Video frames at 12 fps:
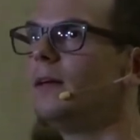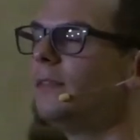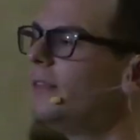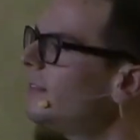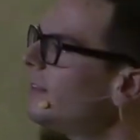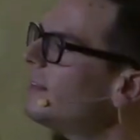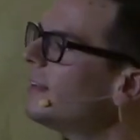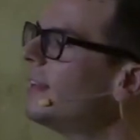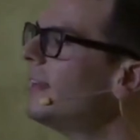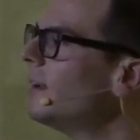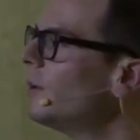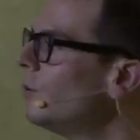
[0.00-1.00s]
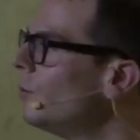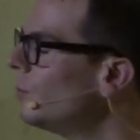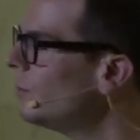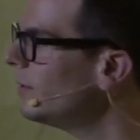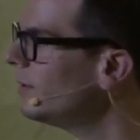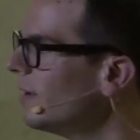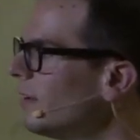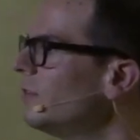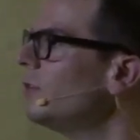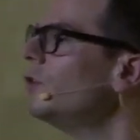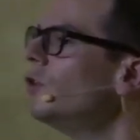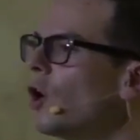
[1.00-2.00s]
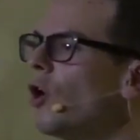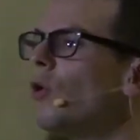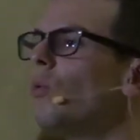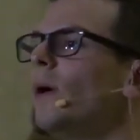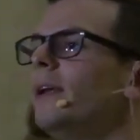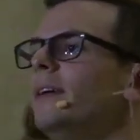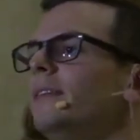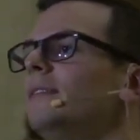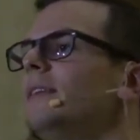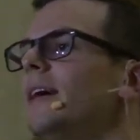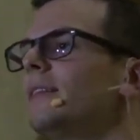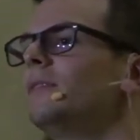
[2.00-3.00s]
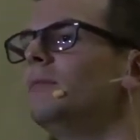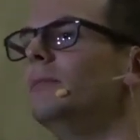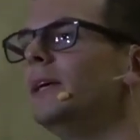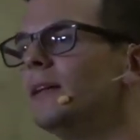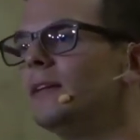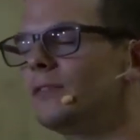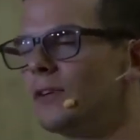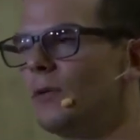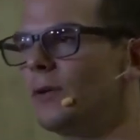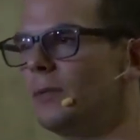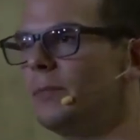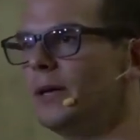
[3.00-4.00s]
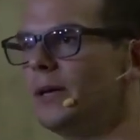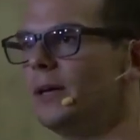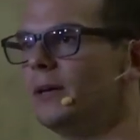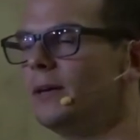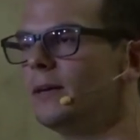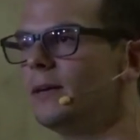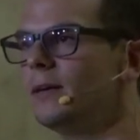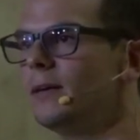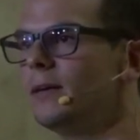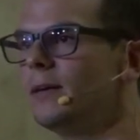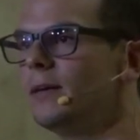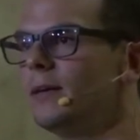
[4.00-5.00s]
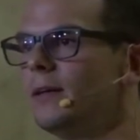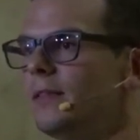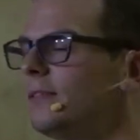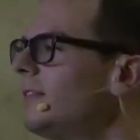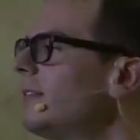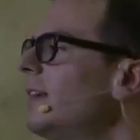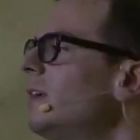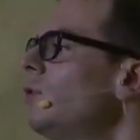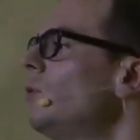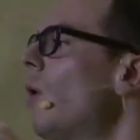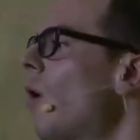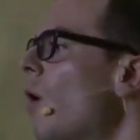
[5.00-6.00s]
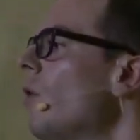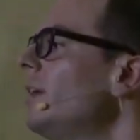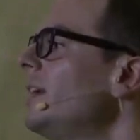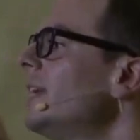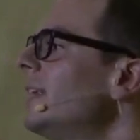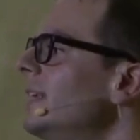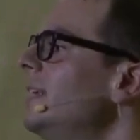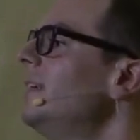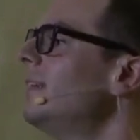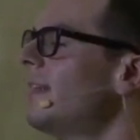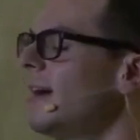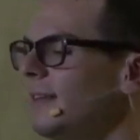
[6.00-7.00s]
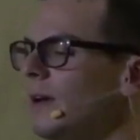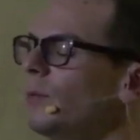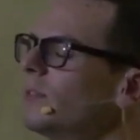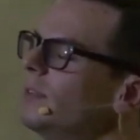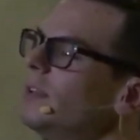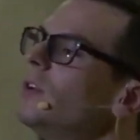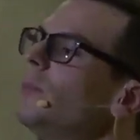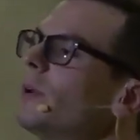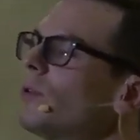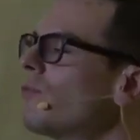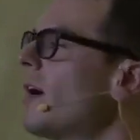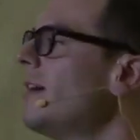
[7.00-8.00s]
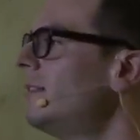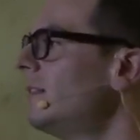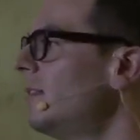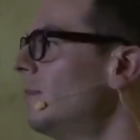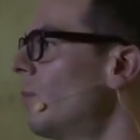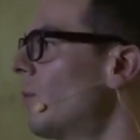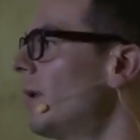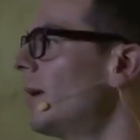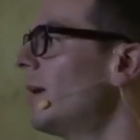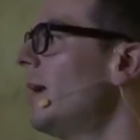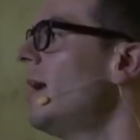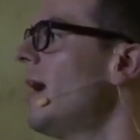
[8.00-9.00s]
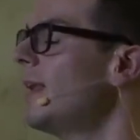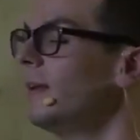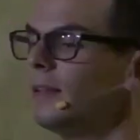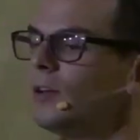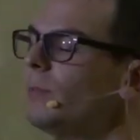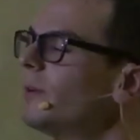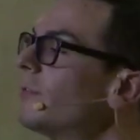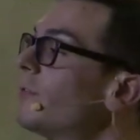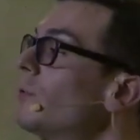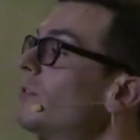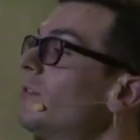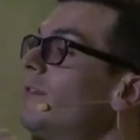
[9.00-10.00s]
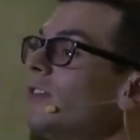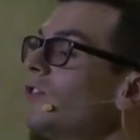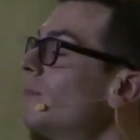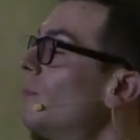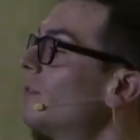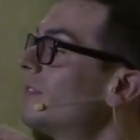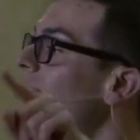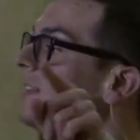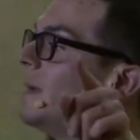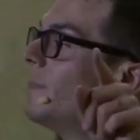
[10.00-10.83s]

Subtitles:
This is a kid who doesn't know when his next meal is going to be. This is a kid who all he had eaten that day was a little bit of rice in the morning and a little bit of fruits and vegetables the day